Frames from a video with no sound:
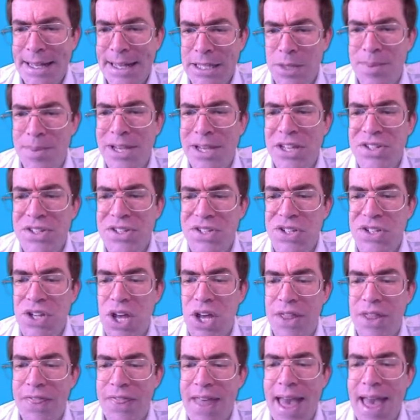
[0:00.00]
big
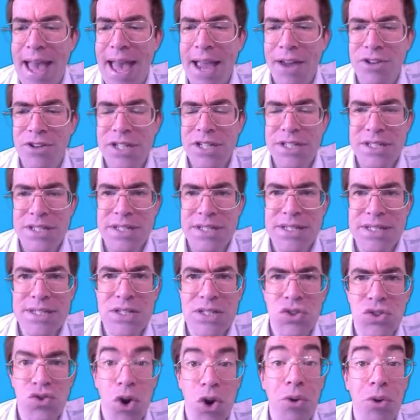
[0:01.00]
concern there is
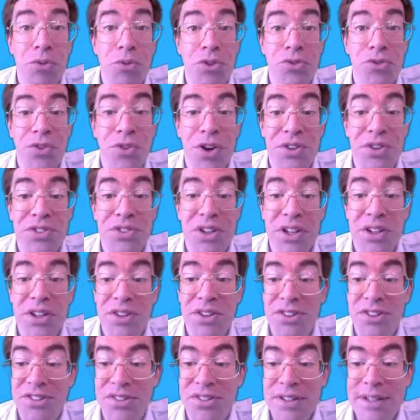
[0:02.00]
drones
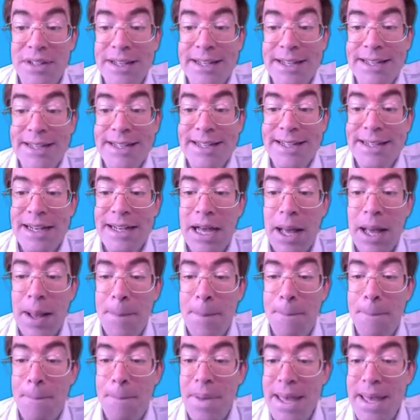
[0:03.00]
versus
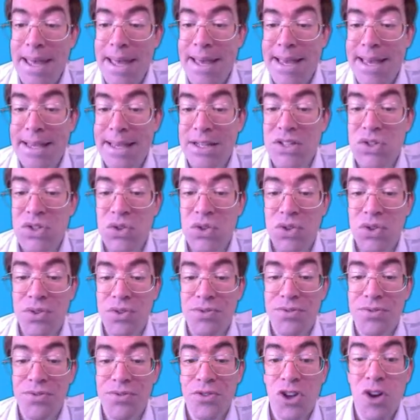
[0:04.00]
big sort of
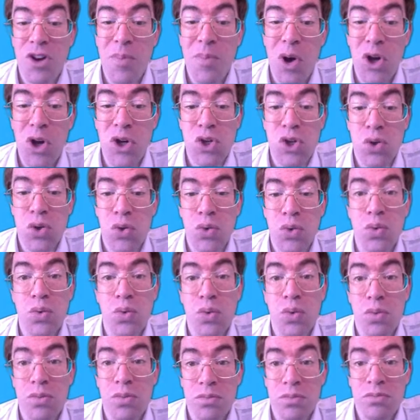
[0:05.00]
commercial
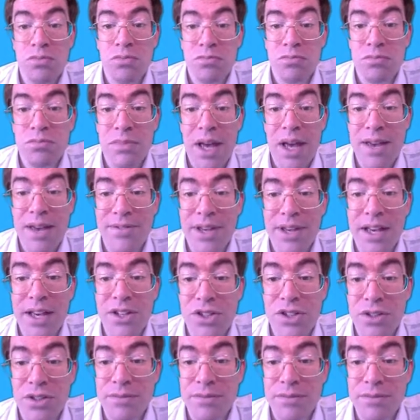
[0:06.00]
aviation.